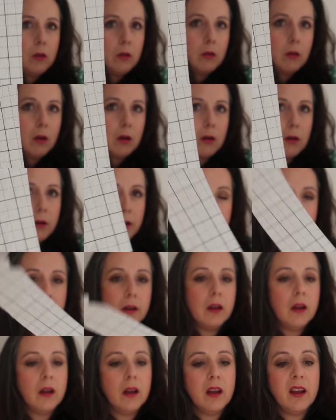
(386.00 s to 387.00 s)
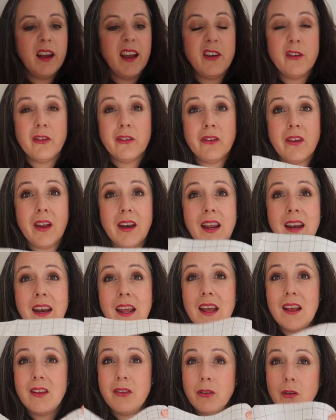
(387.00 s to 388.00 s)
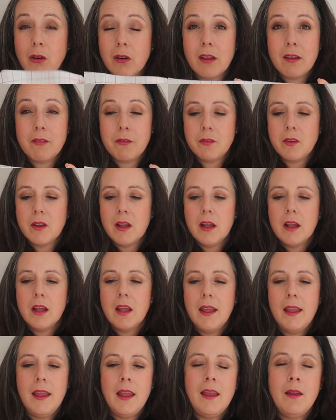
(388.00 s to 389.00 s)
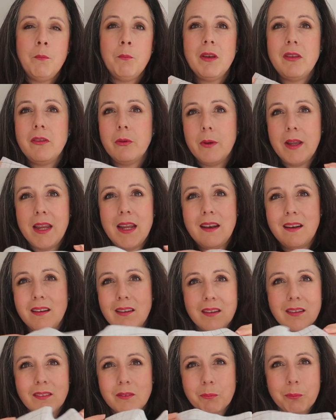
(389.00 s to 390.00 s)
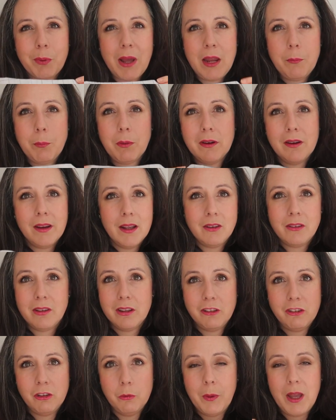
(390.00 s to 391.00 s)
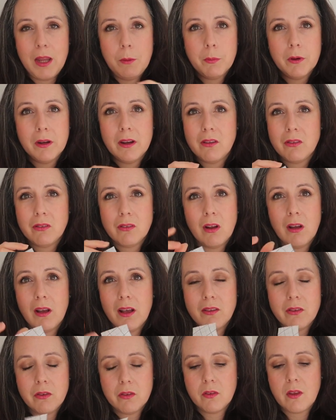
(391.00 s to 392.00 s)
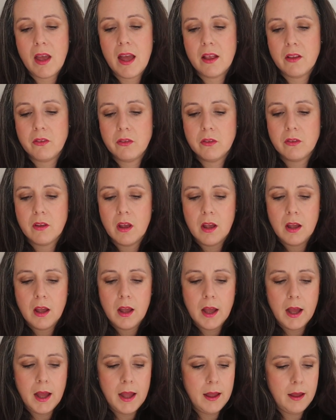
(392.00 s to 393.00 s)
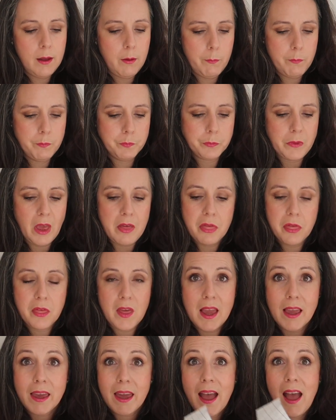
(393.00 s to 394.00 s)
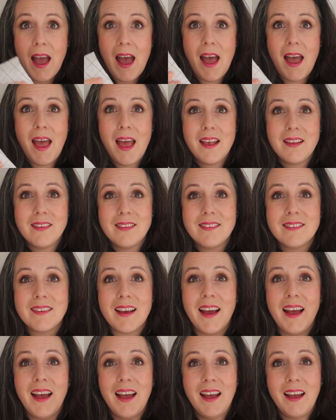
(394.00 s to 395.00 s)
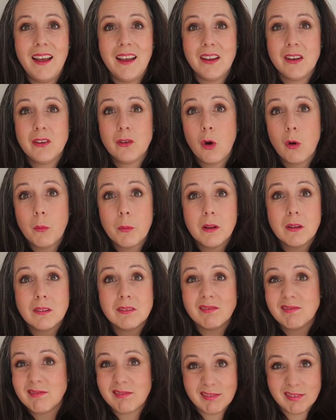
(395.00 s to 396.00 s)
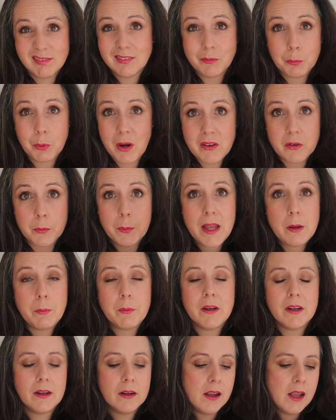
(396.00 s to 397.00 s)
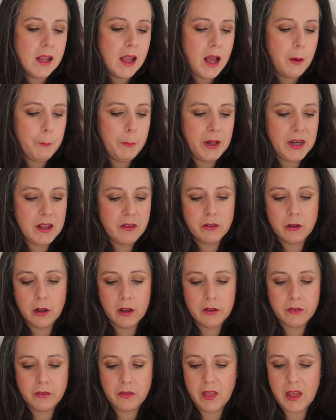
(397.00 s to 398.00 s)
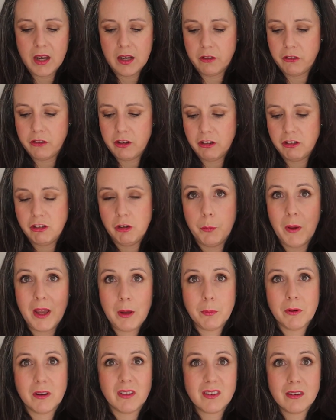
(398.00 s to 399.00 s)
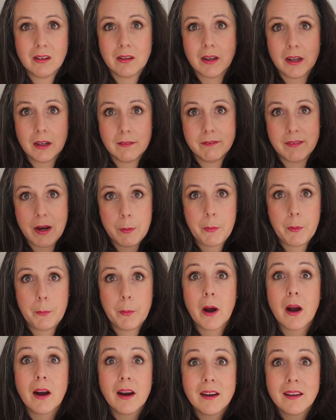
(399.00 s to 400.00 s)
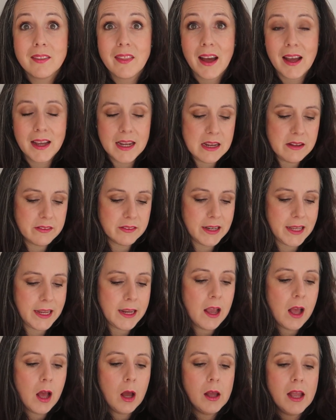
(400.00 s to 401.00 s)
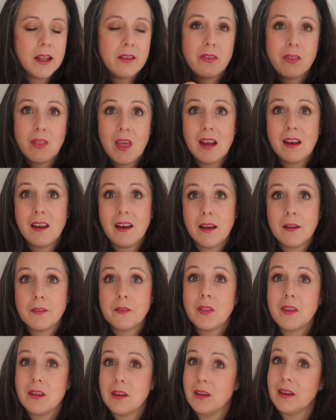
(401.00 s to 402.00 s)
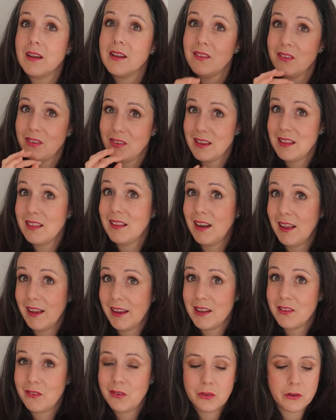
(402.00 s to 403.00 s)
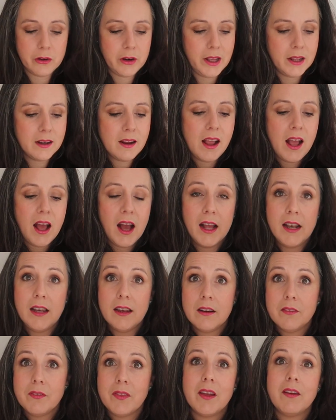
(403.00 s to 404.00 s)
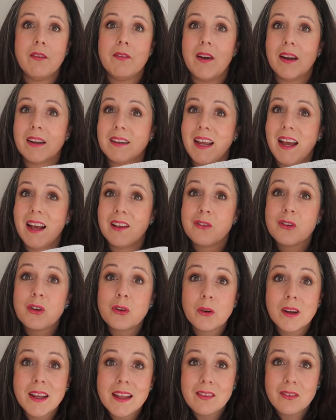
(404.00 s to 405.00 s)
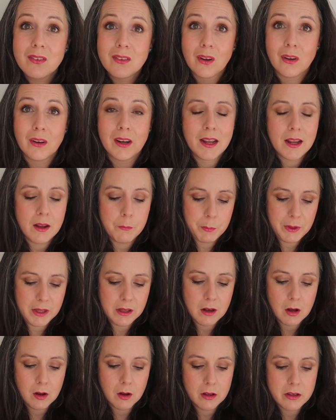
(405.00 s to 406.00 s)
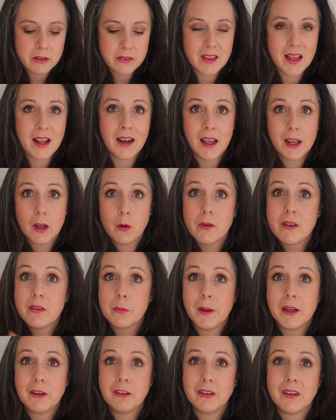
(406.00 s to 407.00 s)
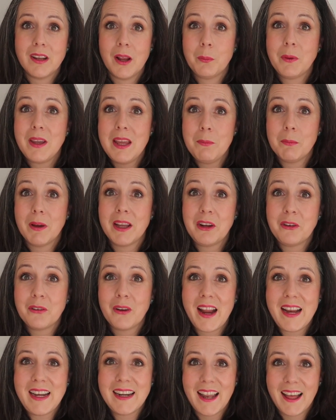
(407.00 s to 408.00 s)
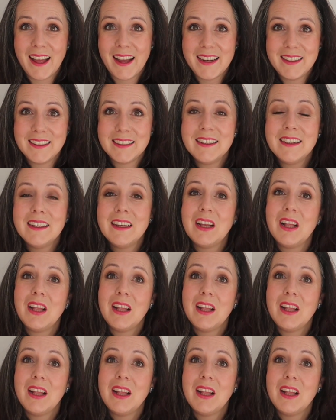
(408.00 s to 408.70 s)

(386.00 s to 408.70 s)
you are interested in it. It's sort of in between paper and tissue paper. It's not as, as um, thick as uh, normal printer paper, but it's not as thin as tissue paper. It's not gonna rip apart that easily. It's thin enough that you can see the lines through it. I love the fact it has grids on it, because then I always make sure that I keep my grain line